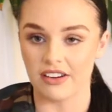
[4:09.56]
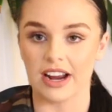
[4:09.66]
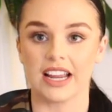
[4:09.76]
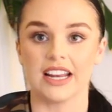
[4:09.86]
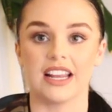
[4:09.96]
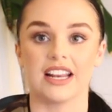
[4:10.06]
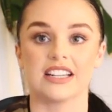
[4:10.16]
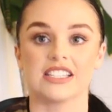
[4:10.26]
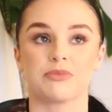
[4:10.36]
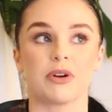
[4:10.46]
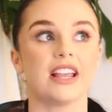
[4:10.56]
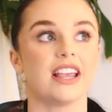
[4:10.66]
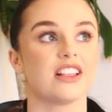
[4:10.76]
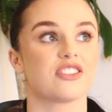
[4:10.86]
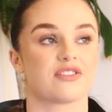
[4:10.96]
reckon in Sprink
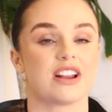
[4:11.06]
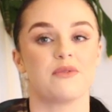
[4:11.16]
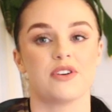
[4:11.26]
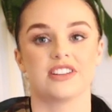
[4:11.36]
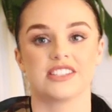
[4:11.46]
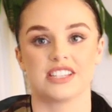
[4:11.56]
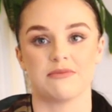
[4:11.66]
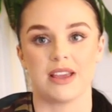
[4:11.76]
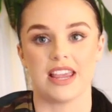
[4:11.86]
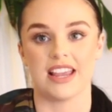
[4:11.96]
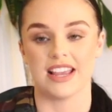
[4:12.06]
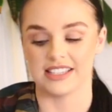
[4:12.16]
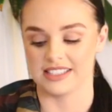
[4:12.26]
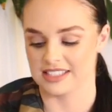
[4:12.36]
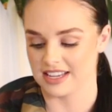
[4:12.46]
in 3 words to me
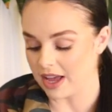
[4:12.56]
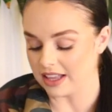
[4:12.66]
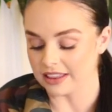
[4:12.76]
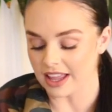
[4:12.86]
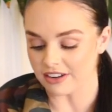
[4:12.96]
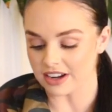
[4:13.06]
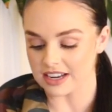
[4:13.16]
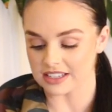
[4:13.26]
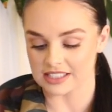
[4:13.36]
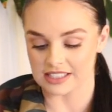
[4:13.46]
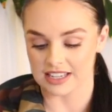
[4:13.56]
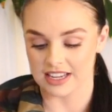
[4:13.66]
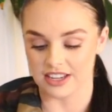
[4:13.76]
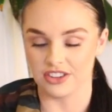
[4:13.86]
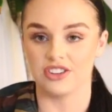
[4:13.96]
is hilarious,
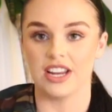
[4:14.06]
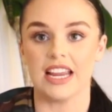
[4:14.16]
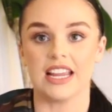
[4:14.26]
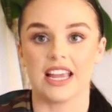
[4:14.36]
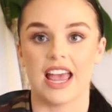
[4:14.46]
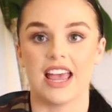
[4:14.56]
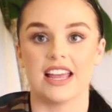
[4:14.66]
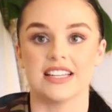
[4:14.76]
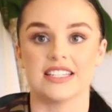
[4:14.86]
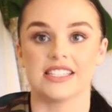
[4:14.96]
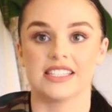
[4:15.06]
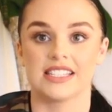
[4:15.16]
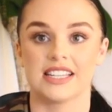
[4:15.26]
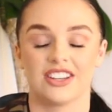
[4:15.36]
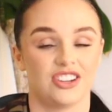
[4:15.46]
unique, and
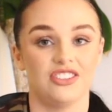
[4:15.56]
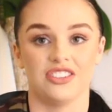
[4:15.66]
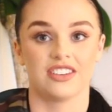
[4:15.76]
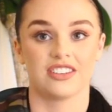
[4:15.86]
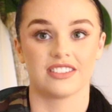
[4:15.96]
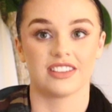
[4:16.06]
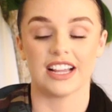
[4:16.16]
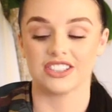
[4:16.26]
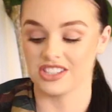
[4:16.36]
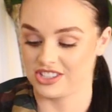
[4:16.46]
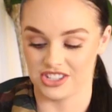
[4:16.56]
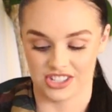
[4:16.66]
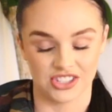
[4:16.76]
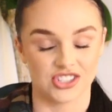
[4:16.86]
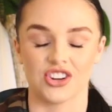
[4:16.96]
cute. Like she's
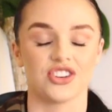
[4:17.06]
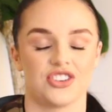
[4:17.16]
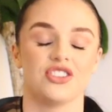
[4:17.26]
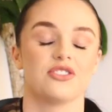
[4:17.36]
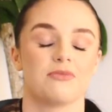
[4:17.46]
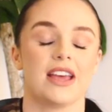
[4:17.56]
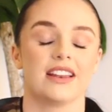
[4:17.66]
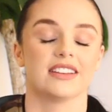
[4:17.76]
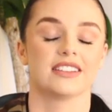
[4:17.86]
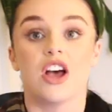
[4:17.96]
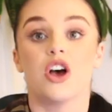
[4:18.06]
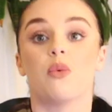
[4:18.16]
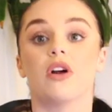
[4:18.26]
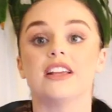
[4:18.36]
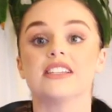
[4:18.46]
just so cute, man.
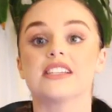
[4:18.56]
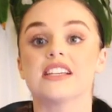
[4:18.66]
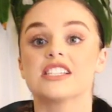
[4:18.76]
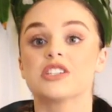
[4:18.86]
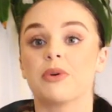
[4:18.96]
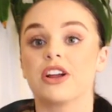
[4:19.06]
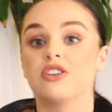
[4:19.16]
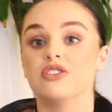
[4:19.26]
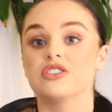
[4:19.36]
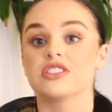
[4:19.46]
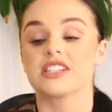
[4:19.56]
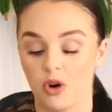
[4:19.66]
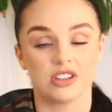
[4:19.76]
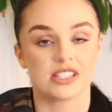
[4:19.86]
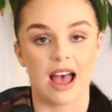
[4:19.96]
What is Sprinkle's
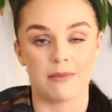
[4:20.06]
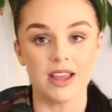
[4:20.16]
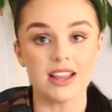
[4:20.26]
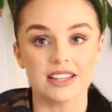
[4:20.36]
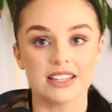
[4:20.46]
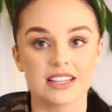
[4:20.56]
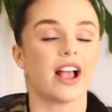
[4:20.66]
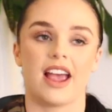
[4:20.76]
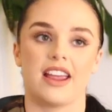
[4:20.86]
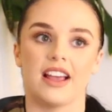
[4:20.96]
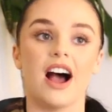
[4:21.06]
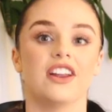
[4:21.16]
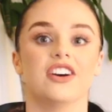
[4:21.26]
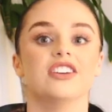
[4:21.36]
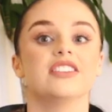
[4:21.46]
worst habit? Okay, I
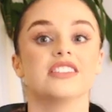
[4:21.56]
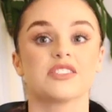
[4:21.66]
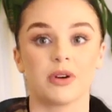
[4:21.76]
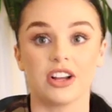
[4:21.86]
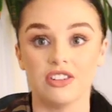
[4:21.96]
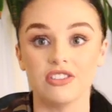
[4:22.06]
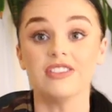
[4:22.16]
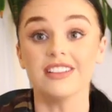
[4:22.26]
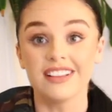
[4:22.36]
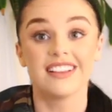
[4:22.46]
know. Sprinkle